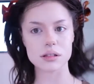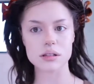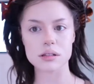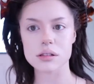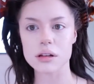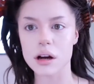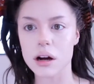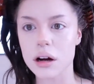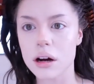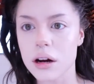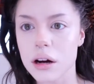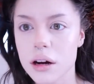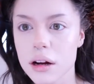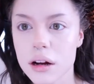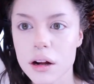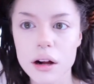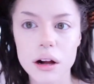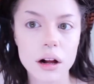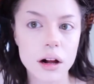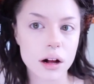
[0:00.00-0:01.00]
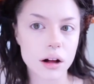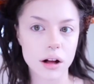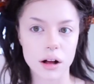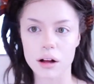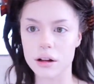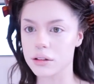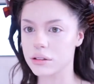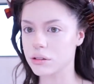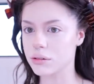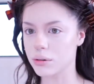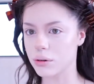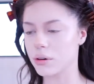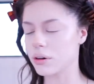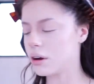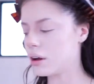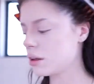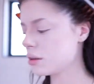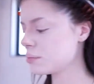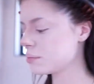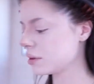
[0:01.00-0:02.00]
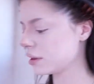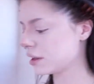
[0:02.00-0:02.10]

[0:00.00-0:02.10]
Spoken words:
This is our contour all